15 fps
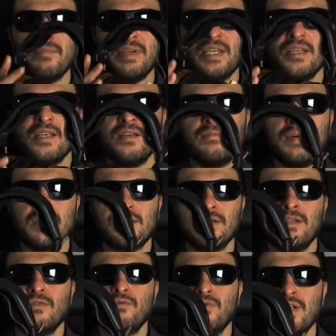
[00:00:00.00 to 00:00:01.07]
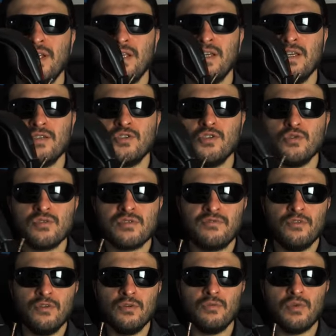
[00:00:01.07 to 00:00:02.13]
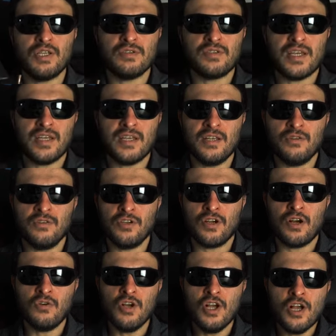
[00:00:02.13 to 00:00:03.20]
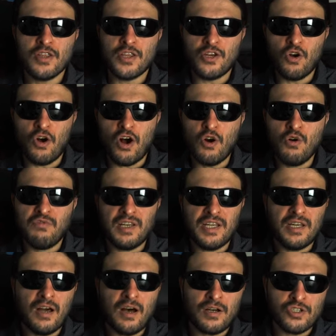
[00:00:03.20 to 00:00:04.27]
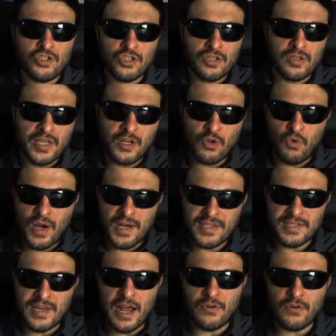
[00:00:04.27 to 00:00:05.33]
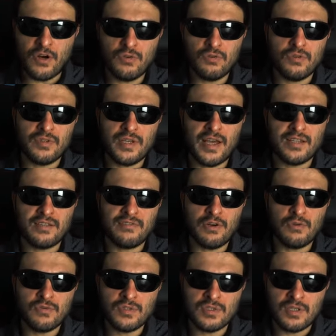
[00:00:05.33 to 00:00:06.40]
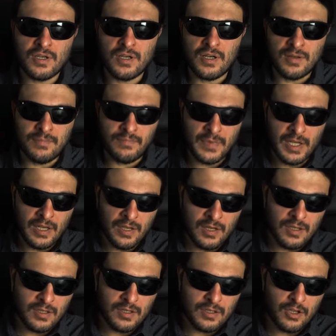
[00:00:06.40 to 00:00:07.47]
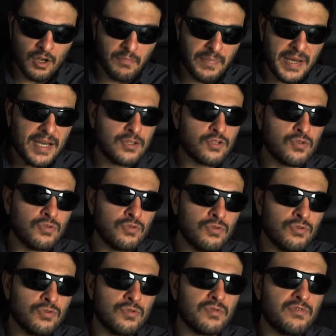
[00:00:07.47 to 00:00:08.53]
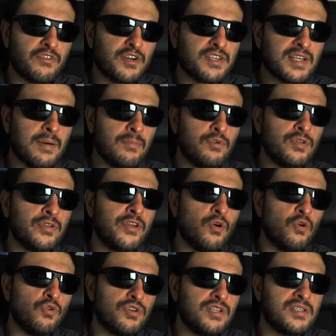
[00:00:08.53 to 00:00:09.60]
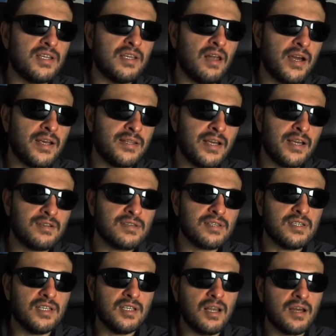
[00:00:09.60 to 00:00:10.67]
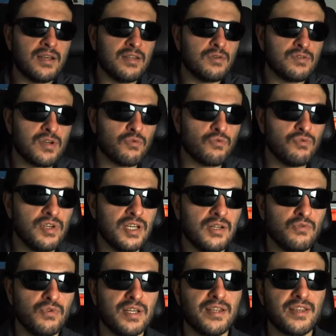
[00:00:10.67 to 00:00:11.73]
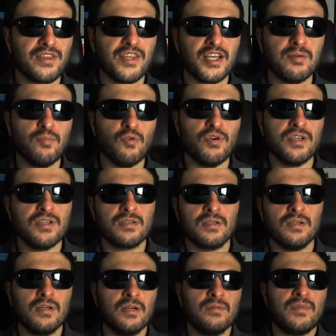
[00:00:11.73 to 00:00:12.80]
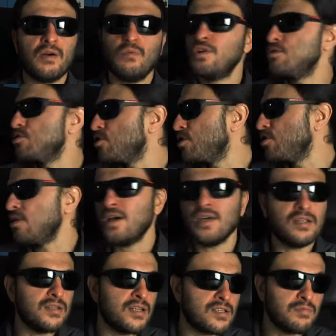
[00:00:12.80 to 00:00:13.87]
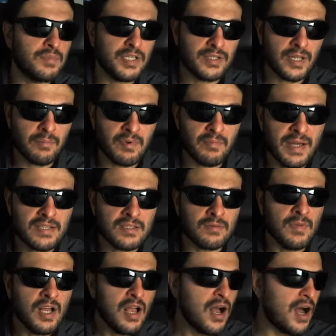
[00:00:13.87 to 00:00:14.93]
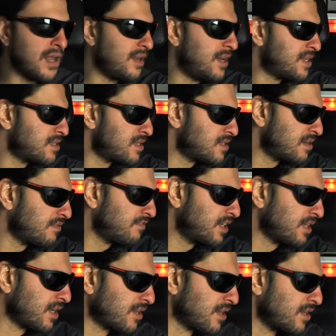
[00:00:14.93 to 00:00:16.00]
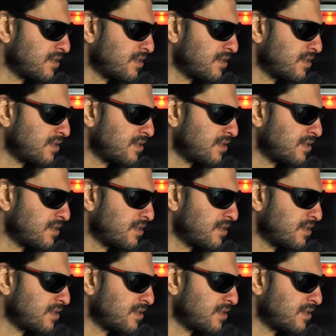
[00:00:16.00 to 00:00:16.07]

the beginning, but it really is useful when you're taking it on the go. They're not overly large, they're quite narrow, the headphones, compared to, for example, the Odyssey line, the LCD line. Those are really thick boys that when you turn your head, it does build up momentum, unless it's something like the